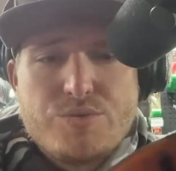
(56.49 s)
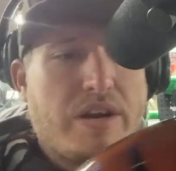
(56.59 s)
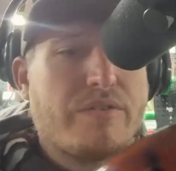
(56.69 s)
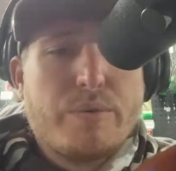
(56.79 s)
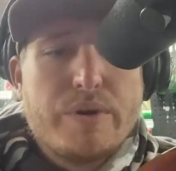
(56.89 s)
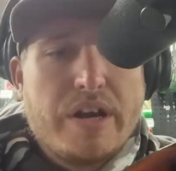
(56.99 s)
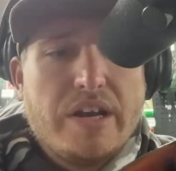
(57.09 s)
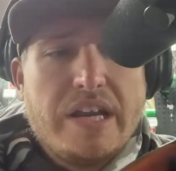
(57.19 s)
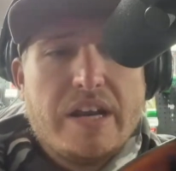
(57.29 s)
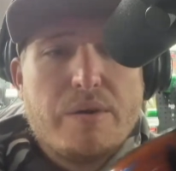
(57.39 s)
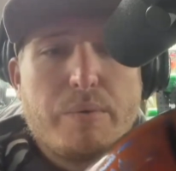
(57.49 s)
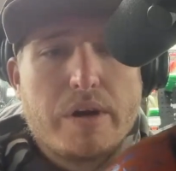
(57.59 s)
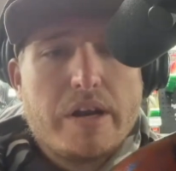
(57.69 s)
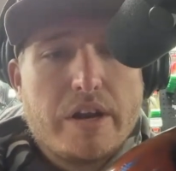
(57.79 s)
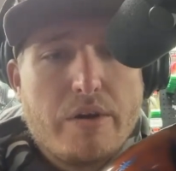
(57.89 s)
Whenever we're done here, we're
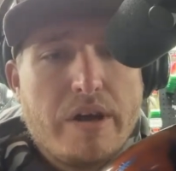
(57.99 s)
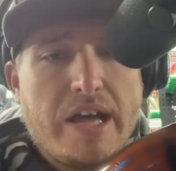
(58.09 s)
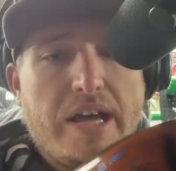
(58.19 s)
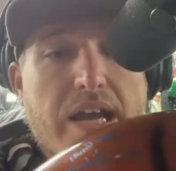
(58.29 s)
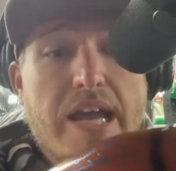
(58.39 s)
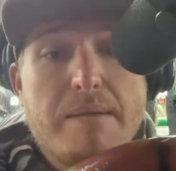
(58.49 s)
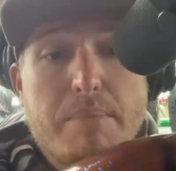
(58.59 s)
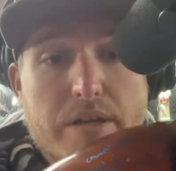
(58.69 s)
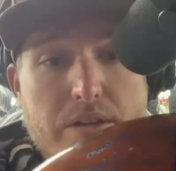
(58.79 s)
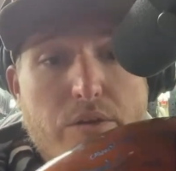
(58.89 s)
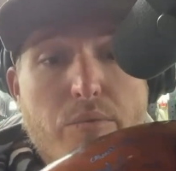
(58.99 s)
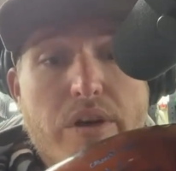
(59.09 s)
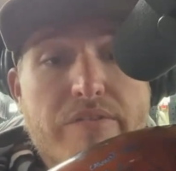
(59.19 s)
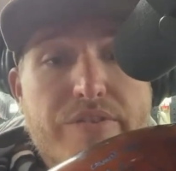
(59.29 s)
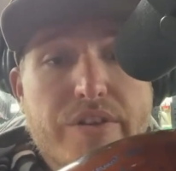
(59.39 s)
going to go ahead and pick the
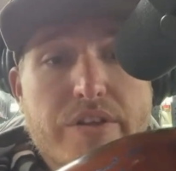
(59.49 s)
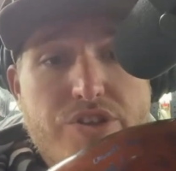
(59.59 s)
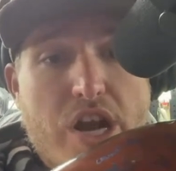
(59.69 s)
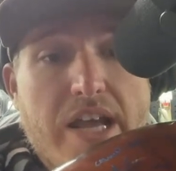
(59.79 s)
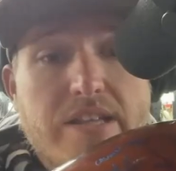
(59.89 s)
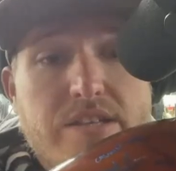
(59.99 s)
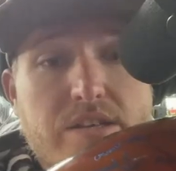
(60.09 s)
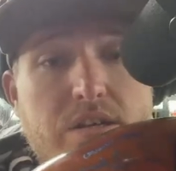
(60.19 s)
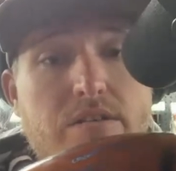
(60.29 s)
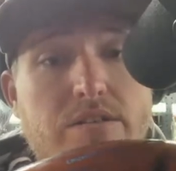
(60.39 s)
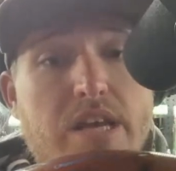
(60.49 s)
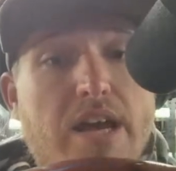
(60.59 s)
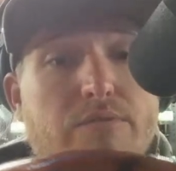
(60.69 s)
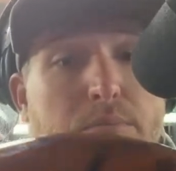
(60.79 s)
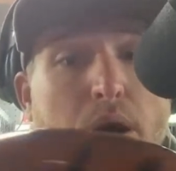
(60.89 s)
winner for the giant
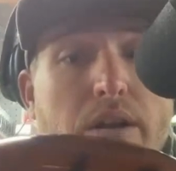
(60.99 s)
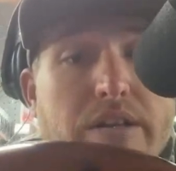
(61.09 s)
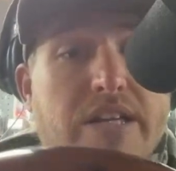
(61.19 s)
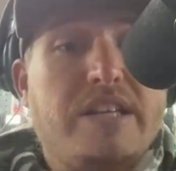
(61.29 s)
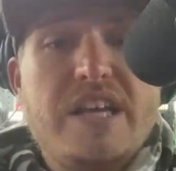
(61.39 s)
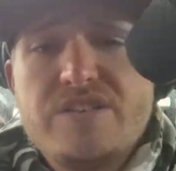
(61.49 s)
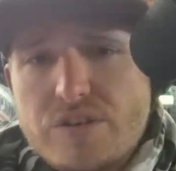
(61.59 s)
signed Rapala DT.